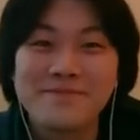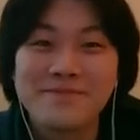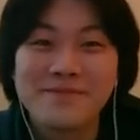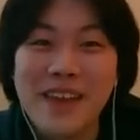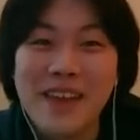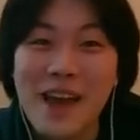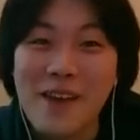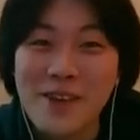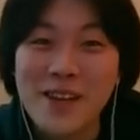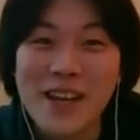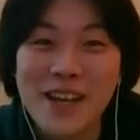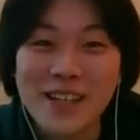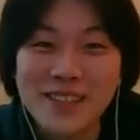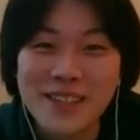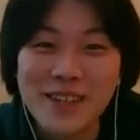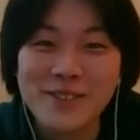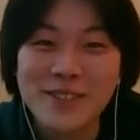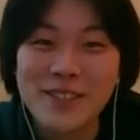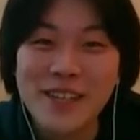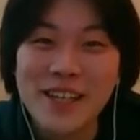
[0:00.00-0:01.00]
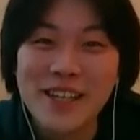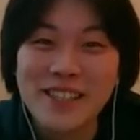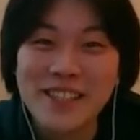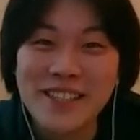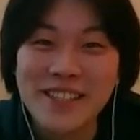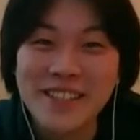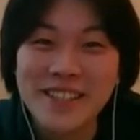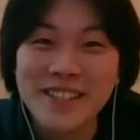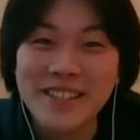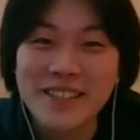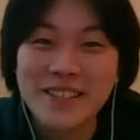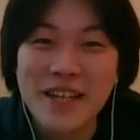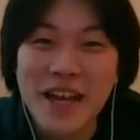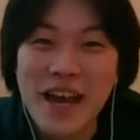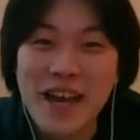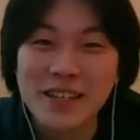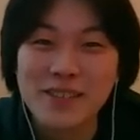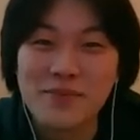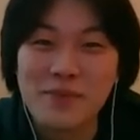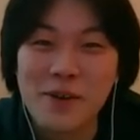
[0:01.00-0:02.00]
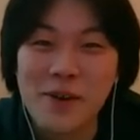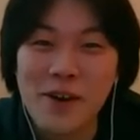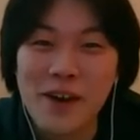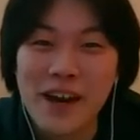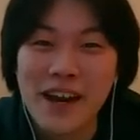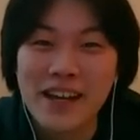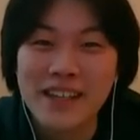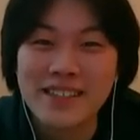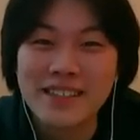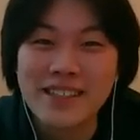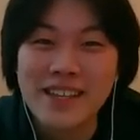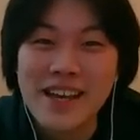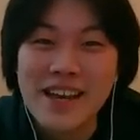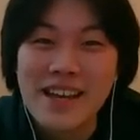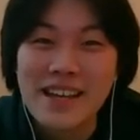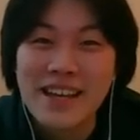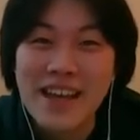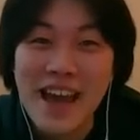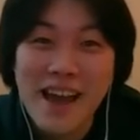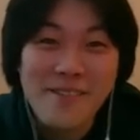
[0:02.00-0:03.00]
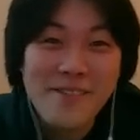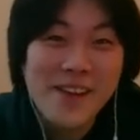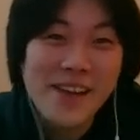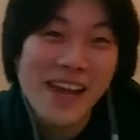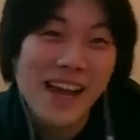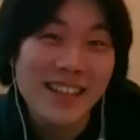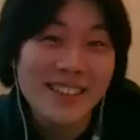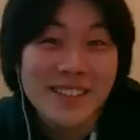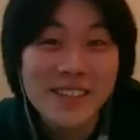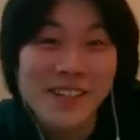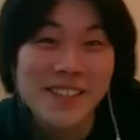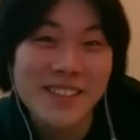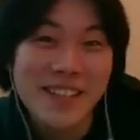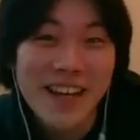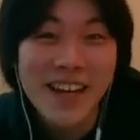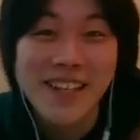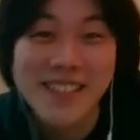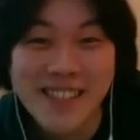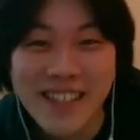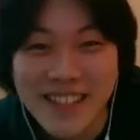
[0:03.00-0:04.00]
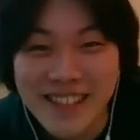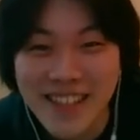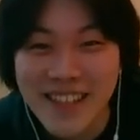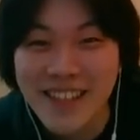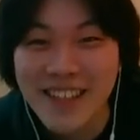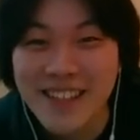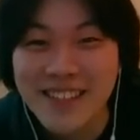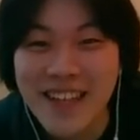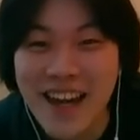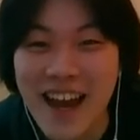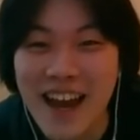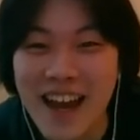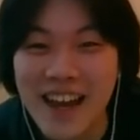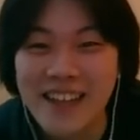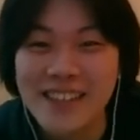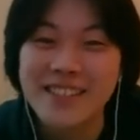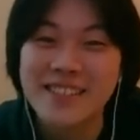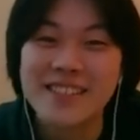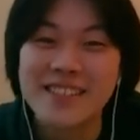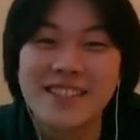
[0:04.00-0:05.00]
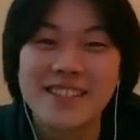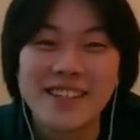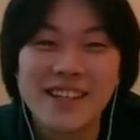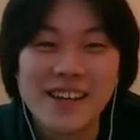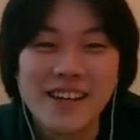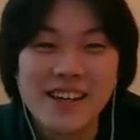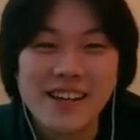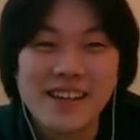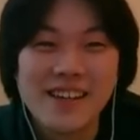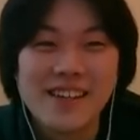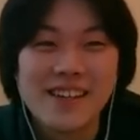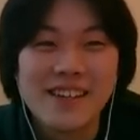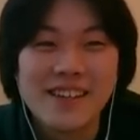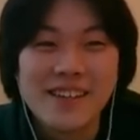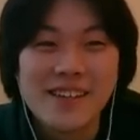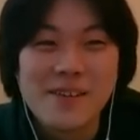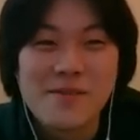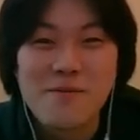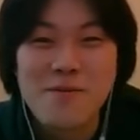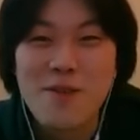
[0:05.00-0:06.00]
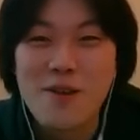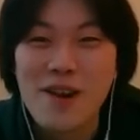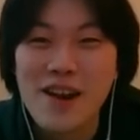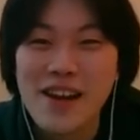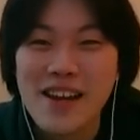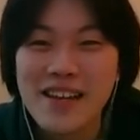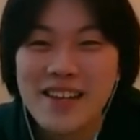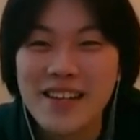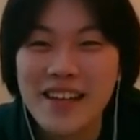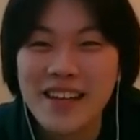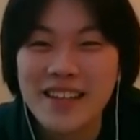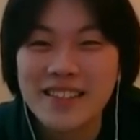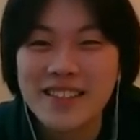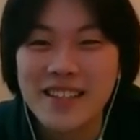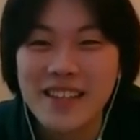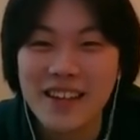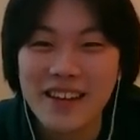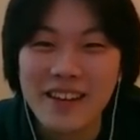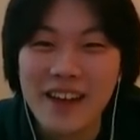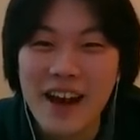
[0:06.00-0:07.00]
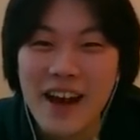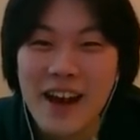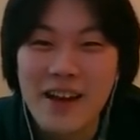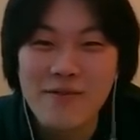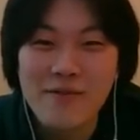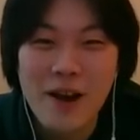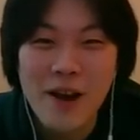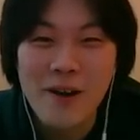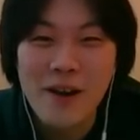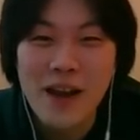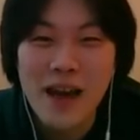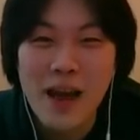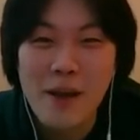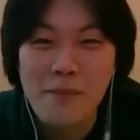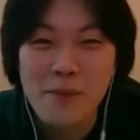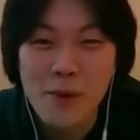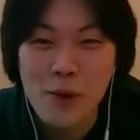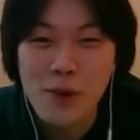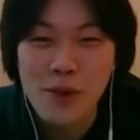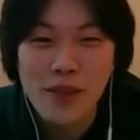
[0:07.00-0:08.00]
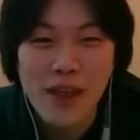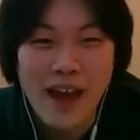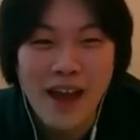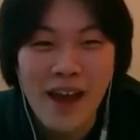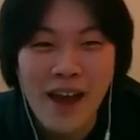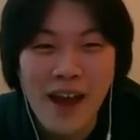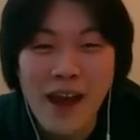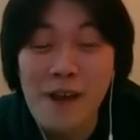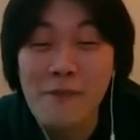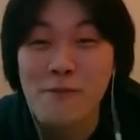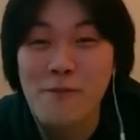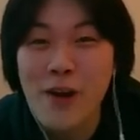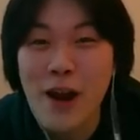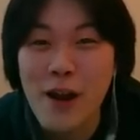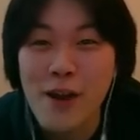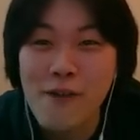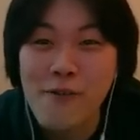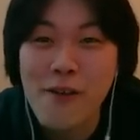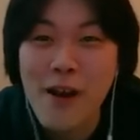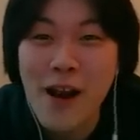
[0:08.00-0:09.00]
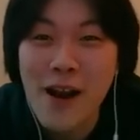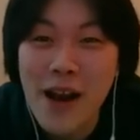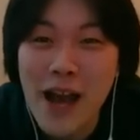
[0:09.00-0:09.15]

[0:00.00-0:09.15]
Can we get some GGs in the chats, boys? Can we get some GGs in the chats? Pretty decent. I am very happy with that. I am very, very